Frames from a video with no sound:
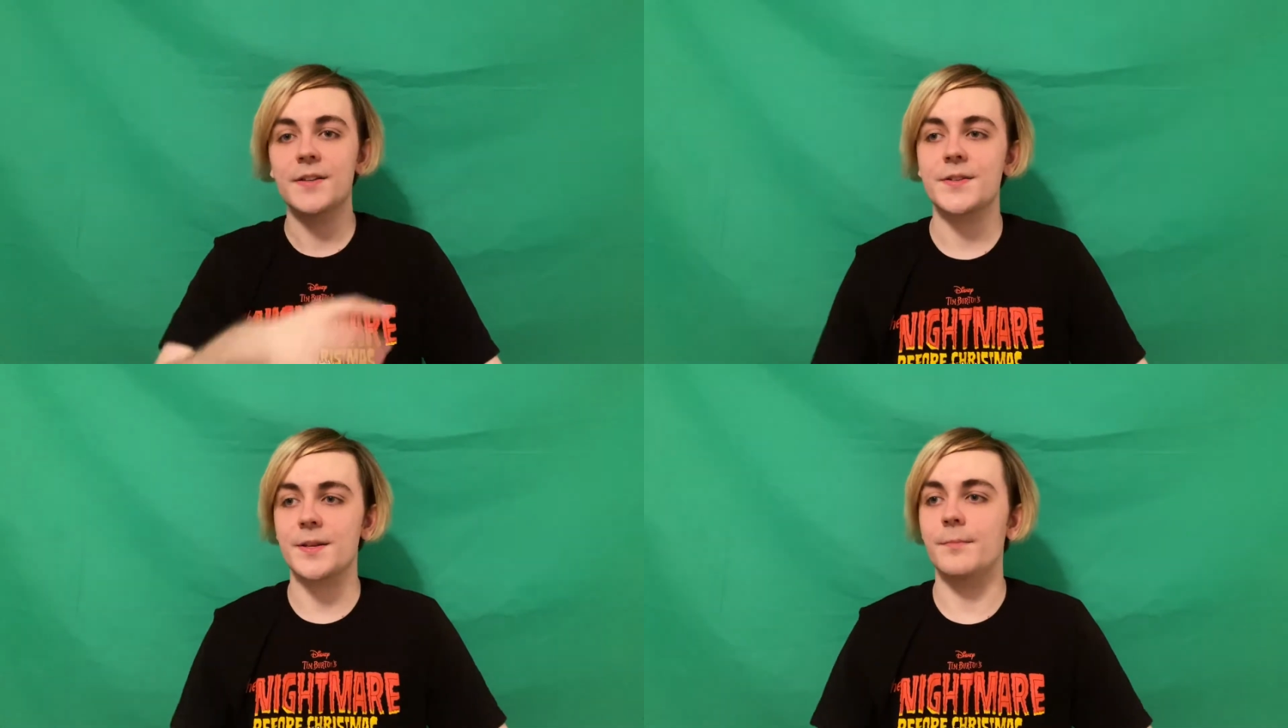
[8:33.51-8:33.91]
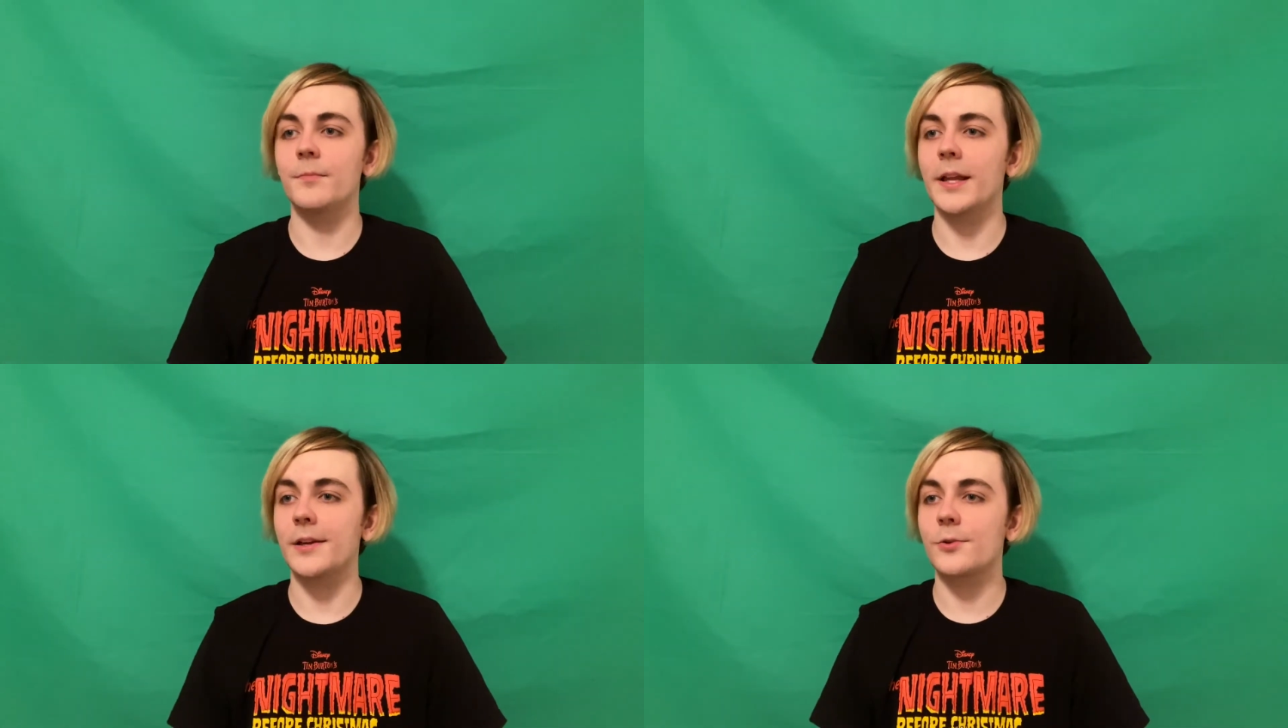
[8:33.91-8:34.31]
some
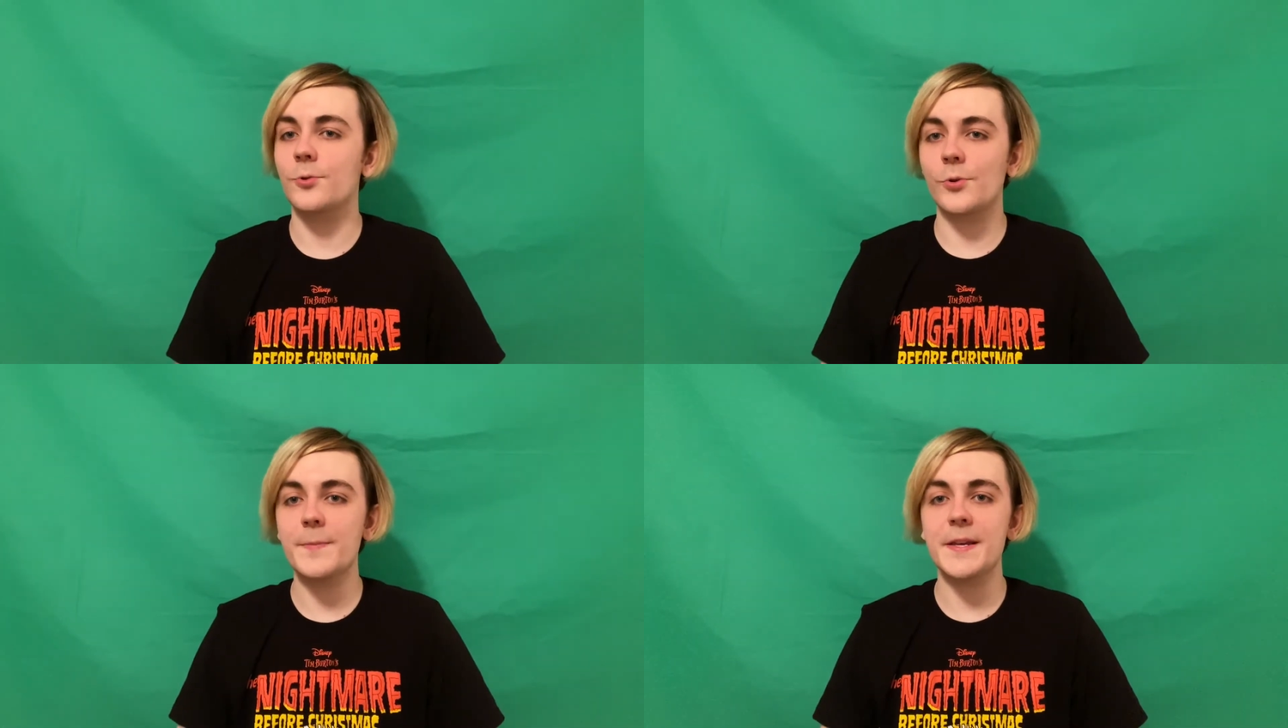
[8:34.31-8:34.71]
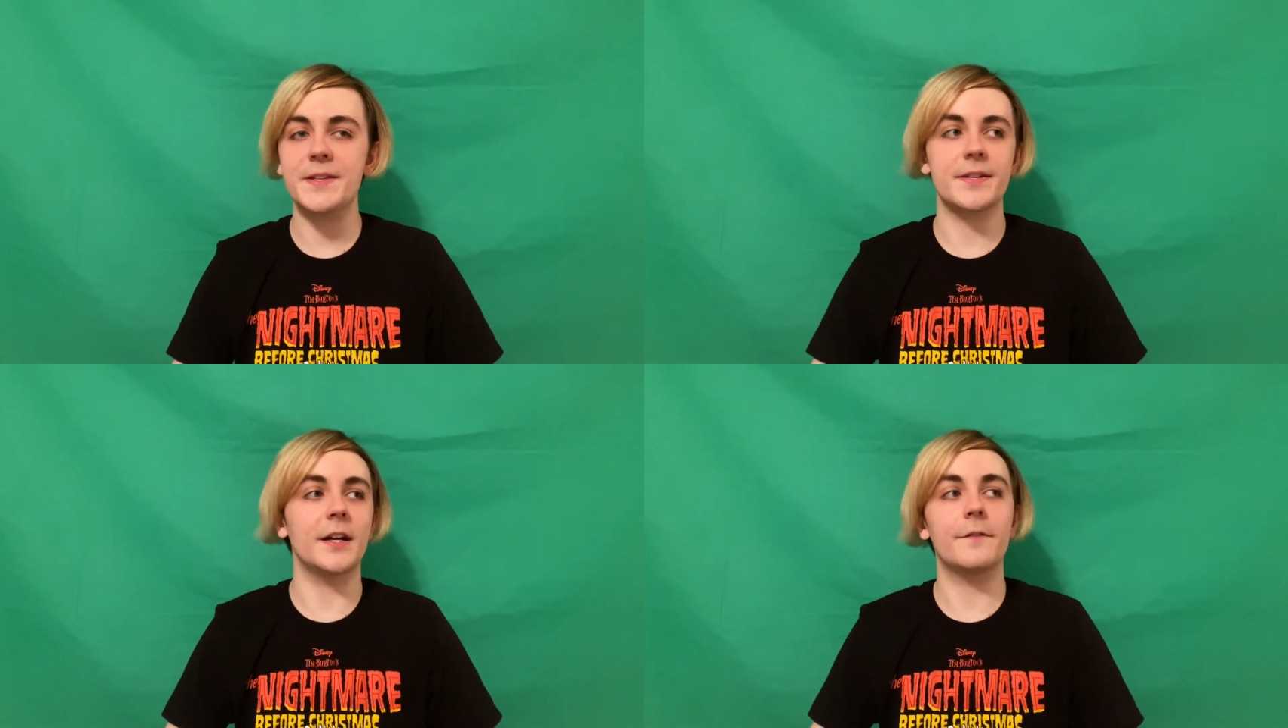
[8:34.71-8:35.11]
like creepy
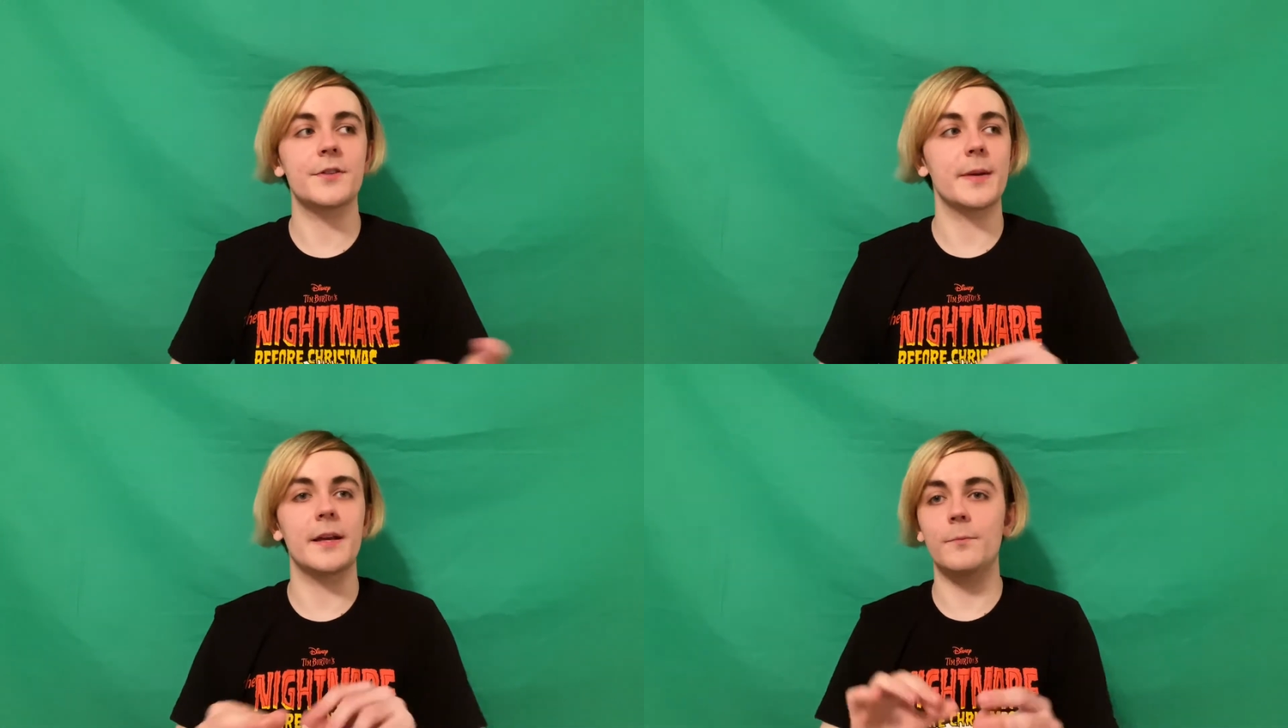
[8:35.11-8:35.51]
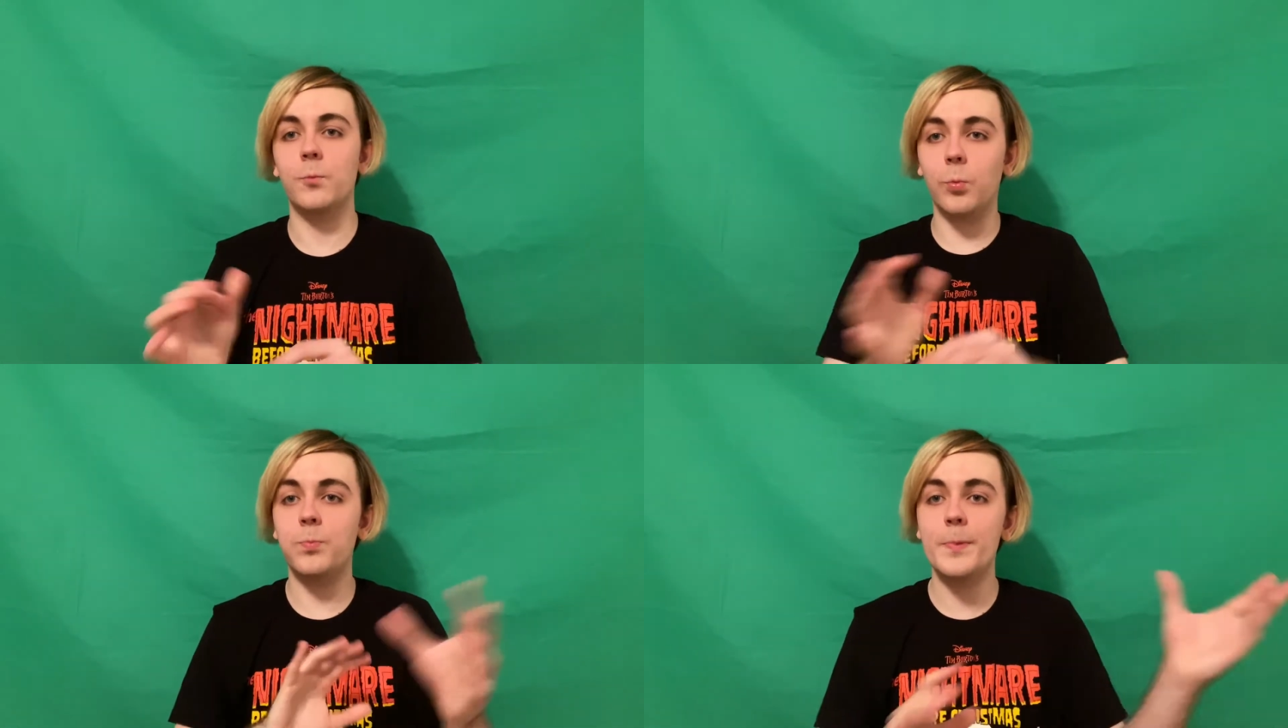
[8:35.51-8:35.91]
stuff or something and
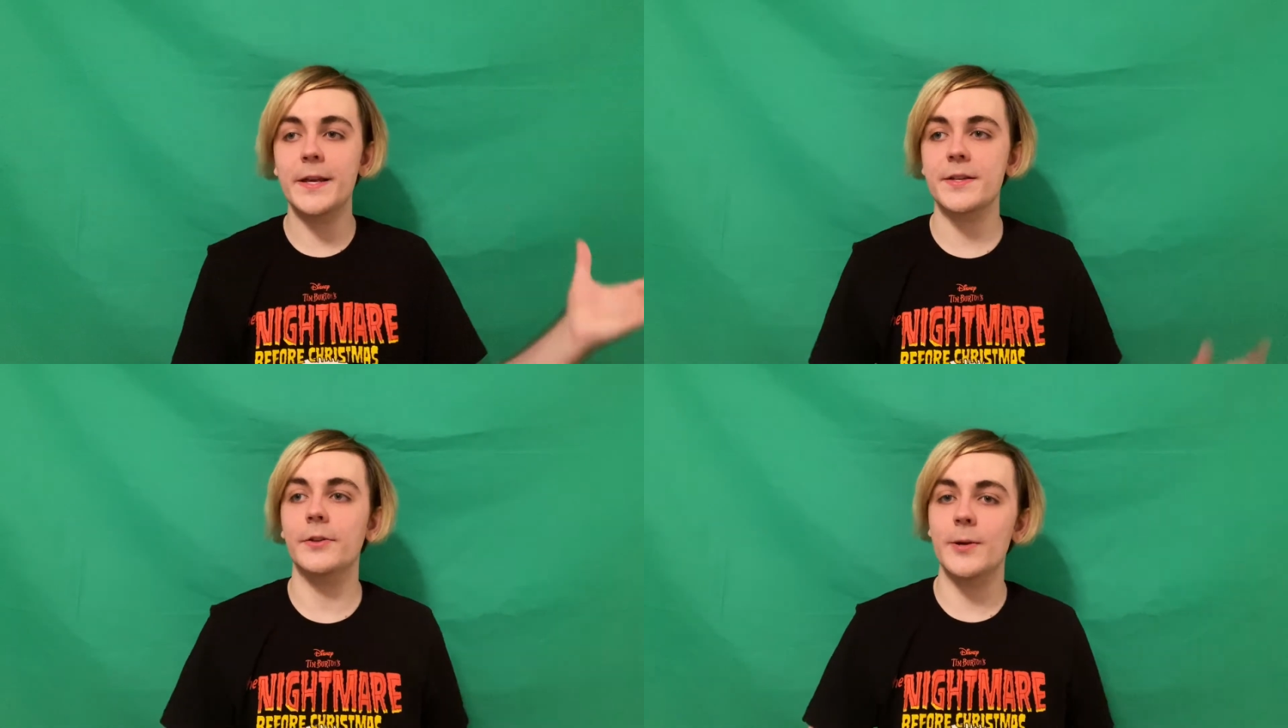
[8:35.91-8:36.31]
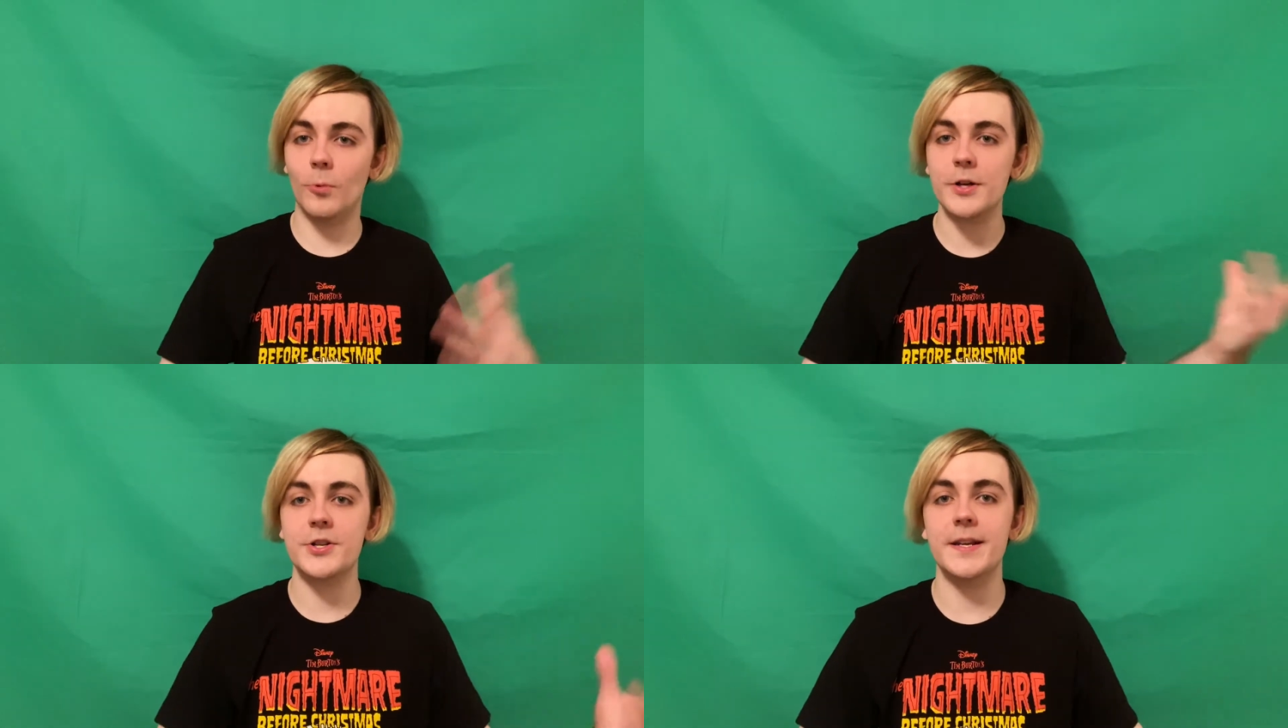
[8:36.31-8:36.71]
basically
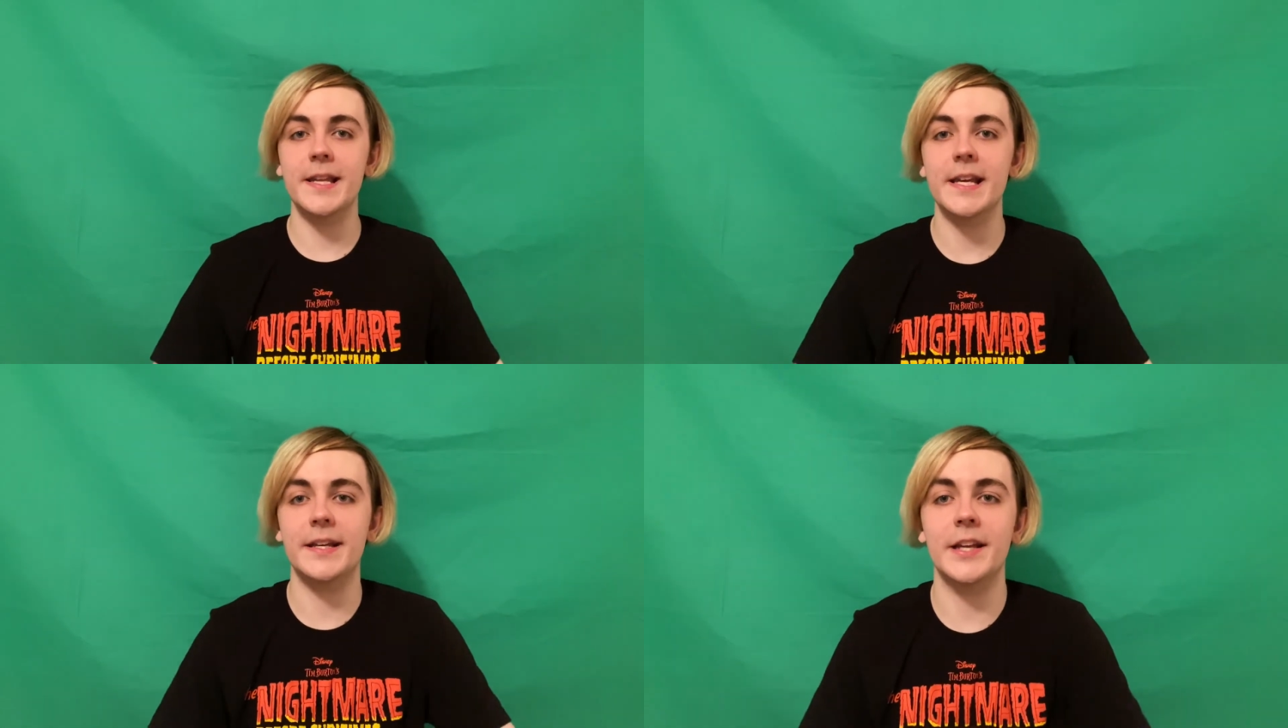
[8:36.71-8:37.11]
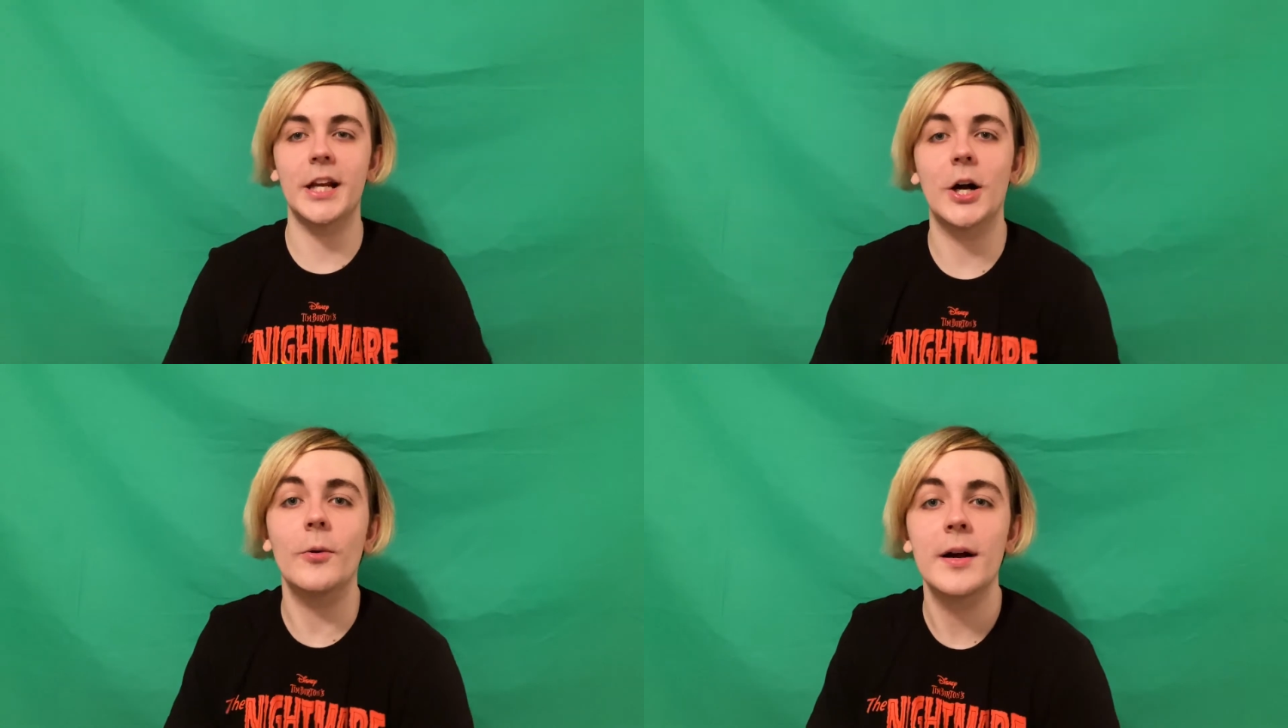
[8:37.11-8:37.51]
what she did, you
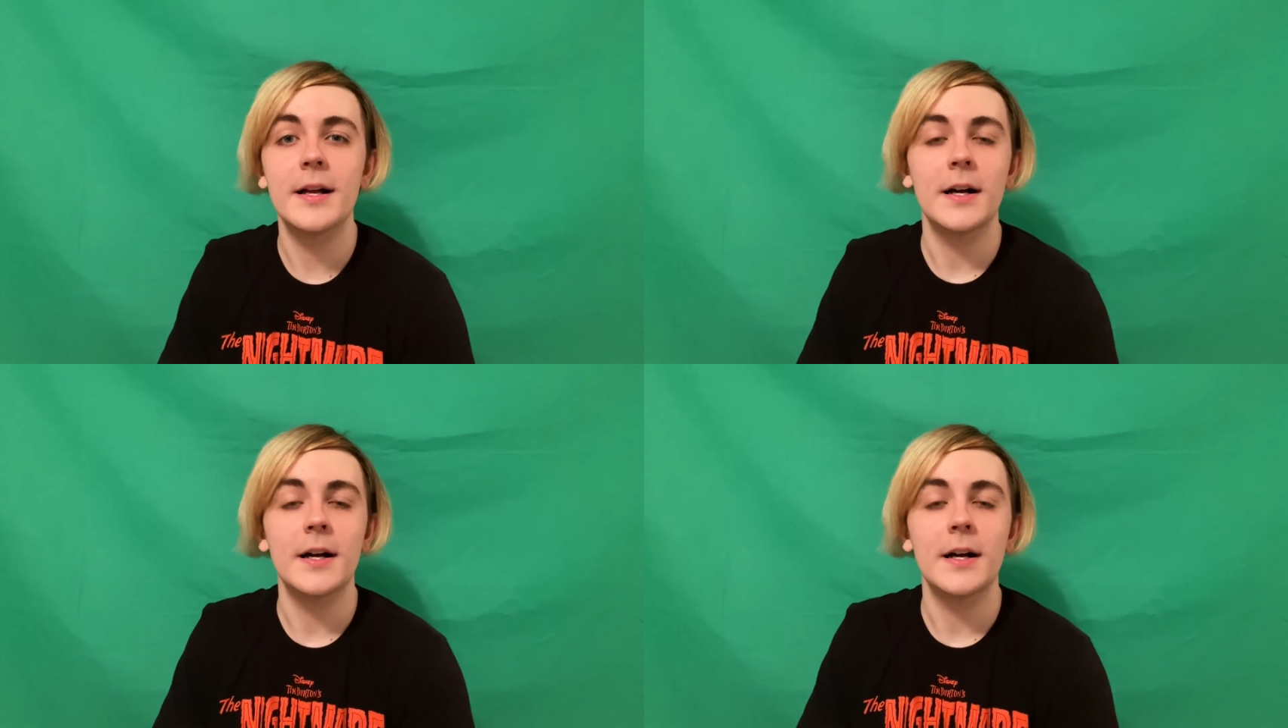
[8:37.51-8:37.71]
know,